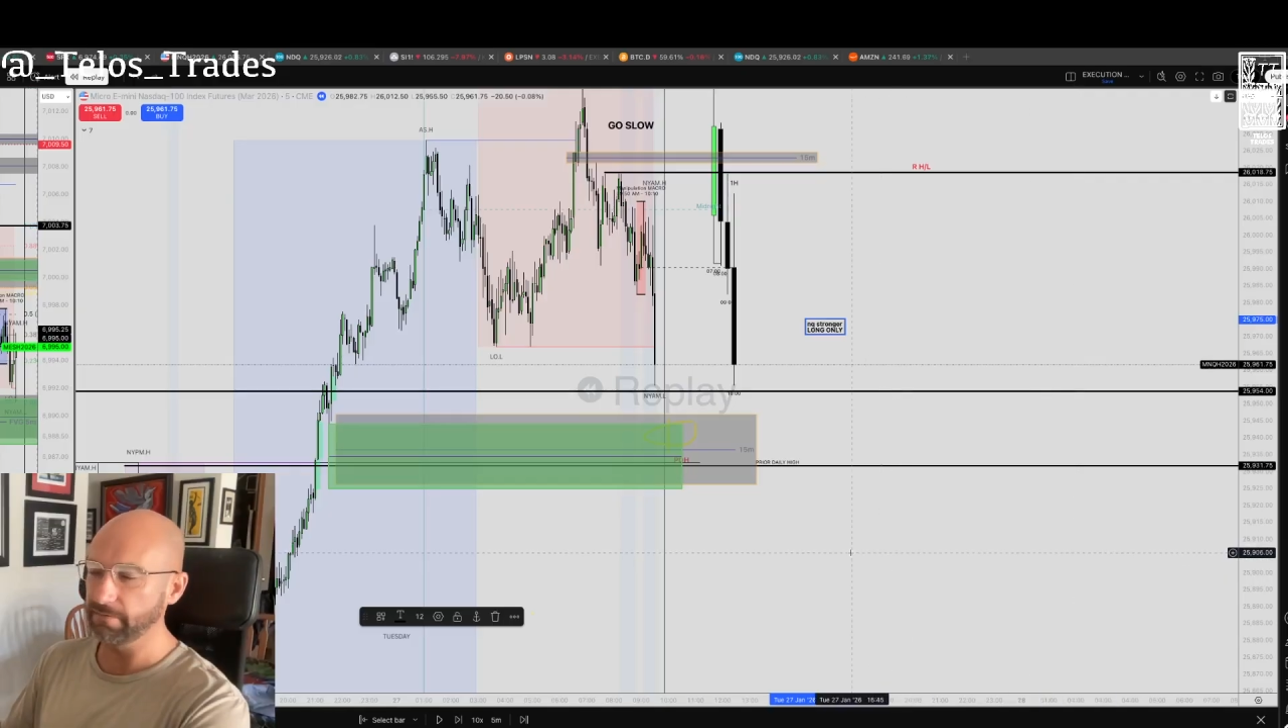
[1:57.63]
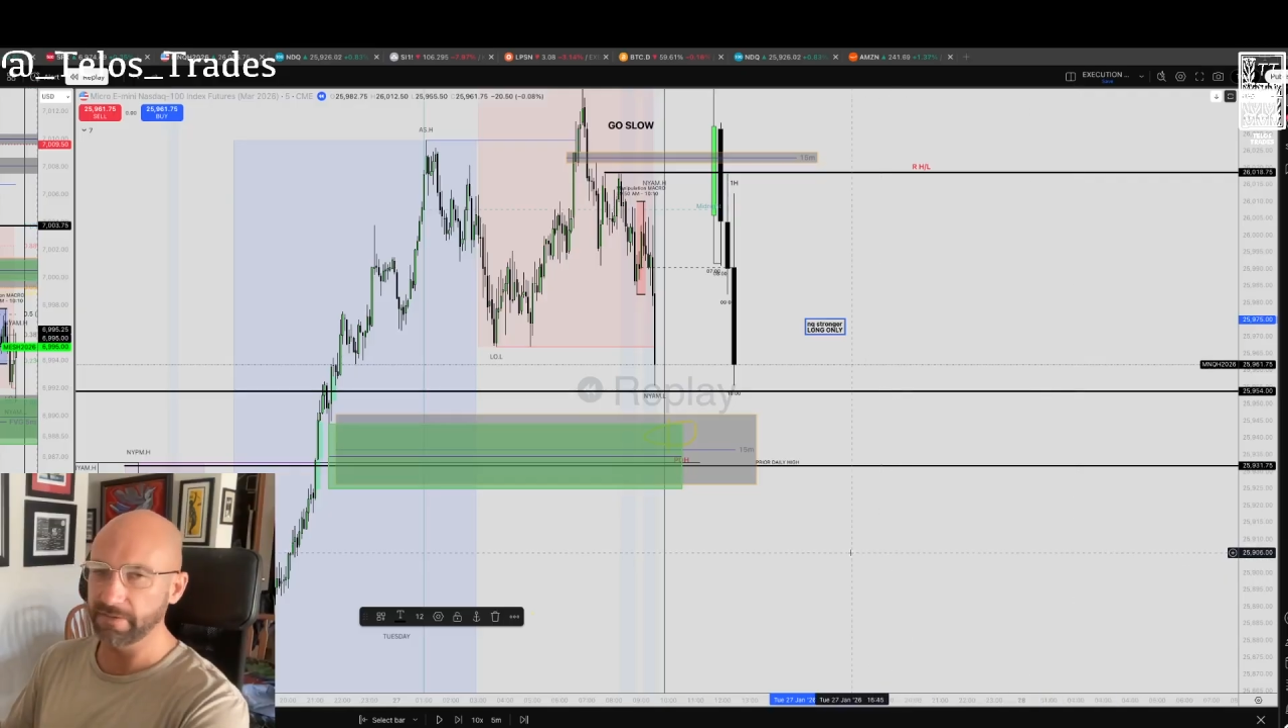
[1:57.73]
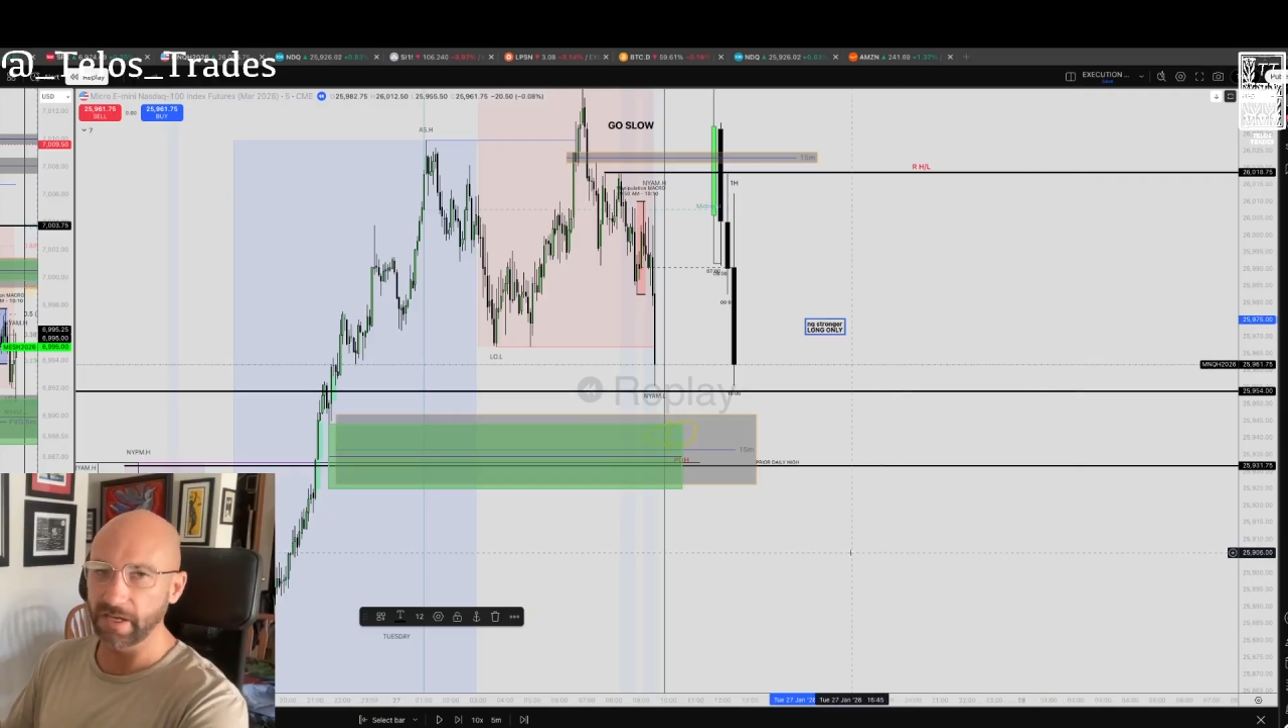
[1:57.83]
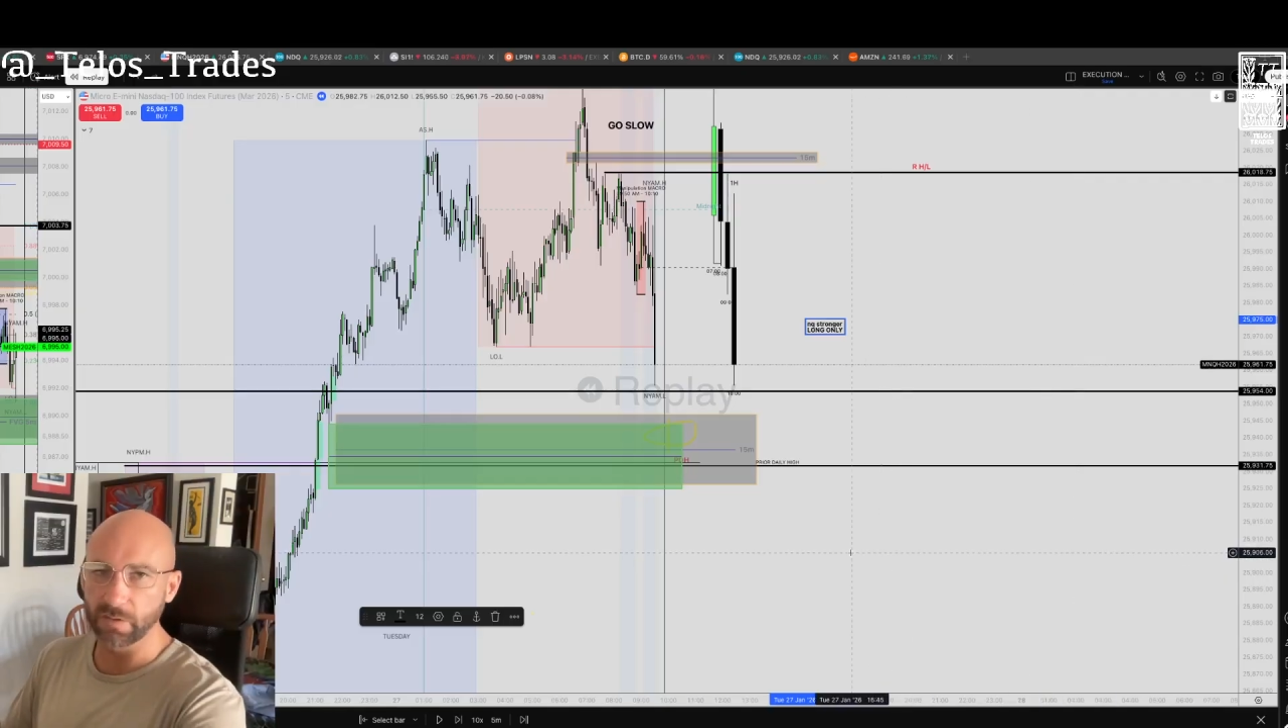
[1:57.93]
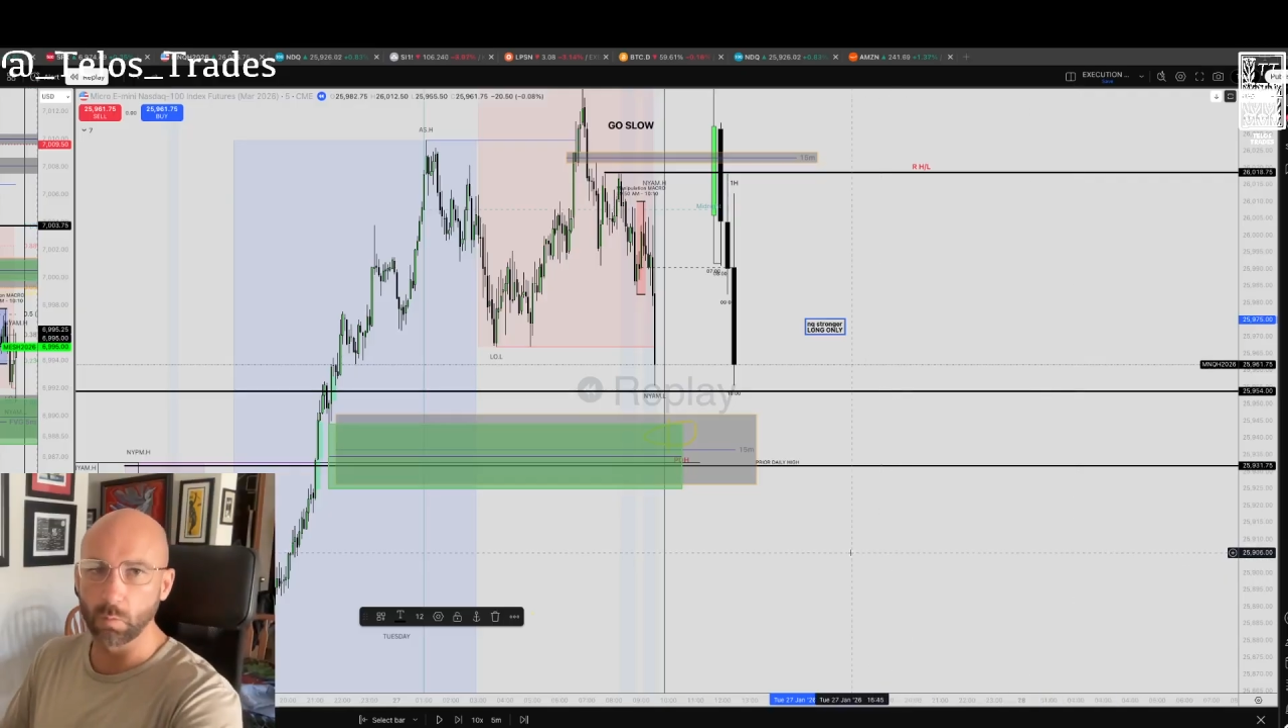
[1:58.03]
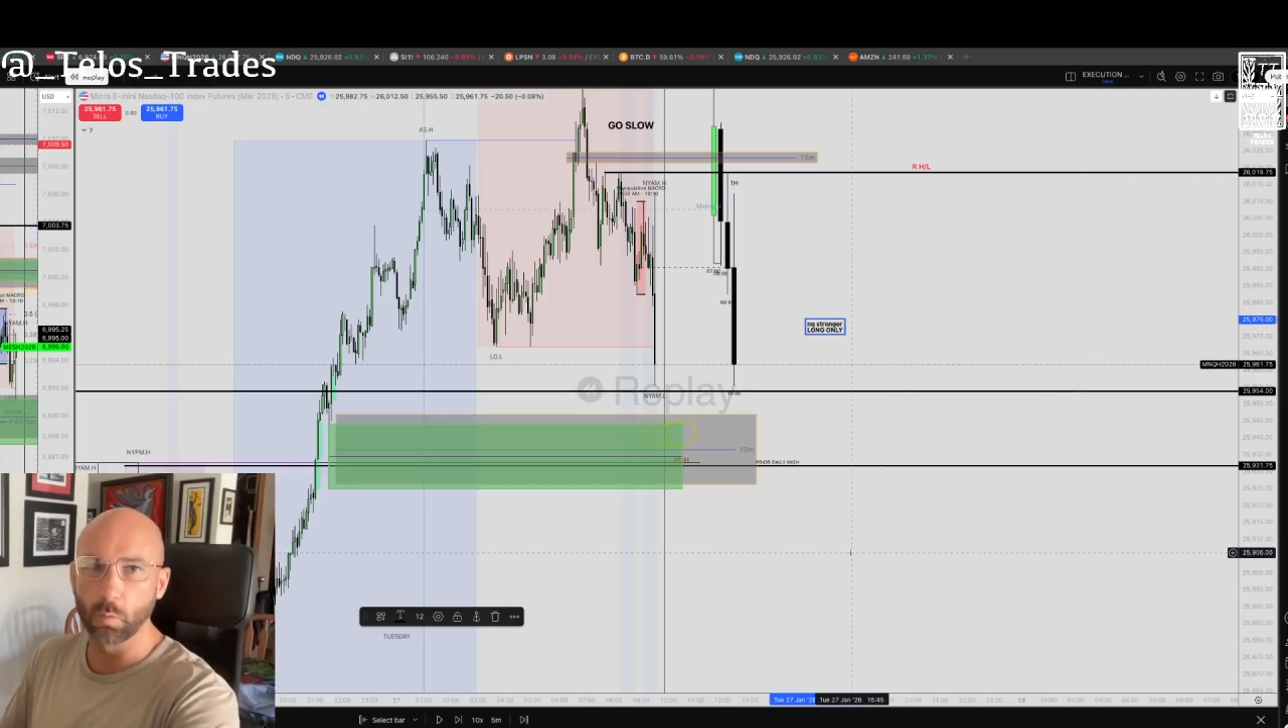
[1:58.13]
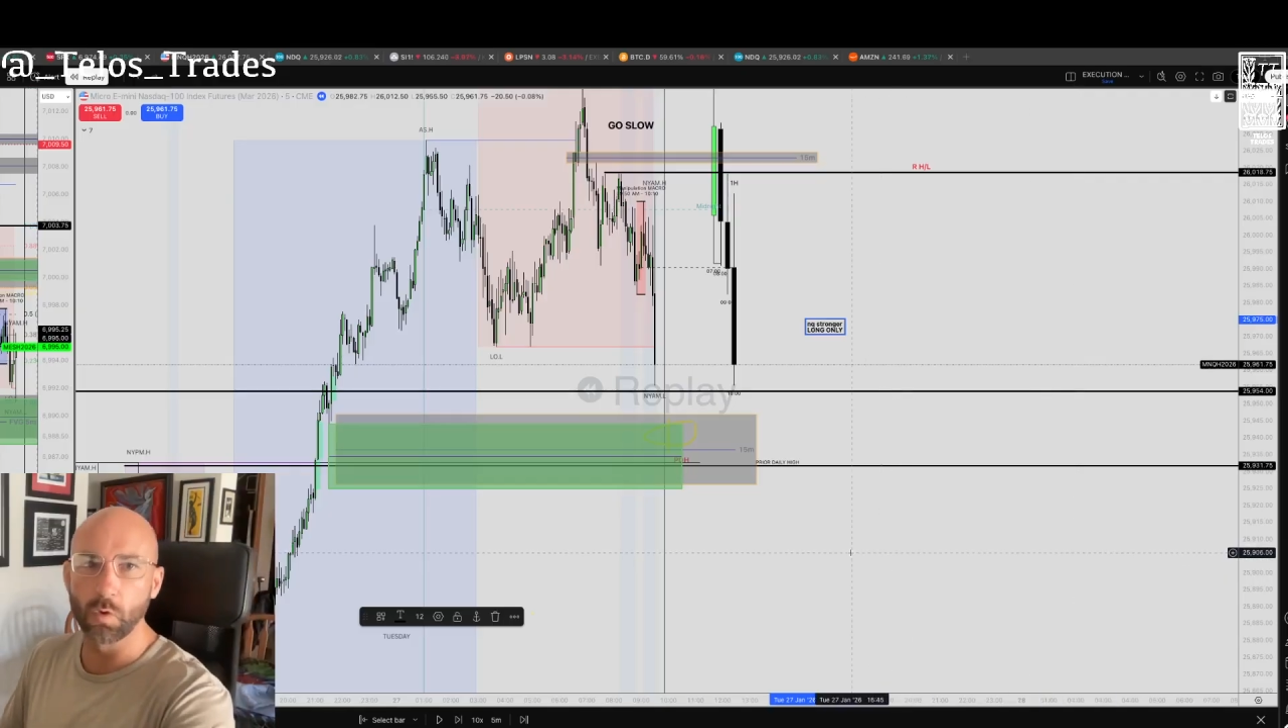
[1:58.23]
that 1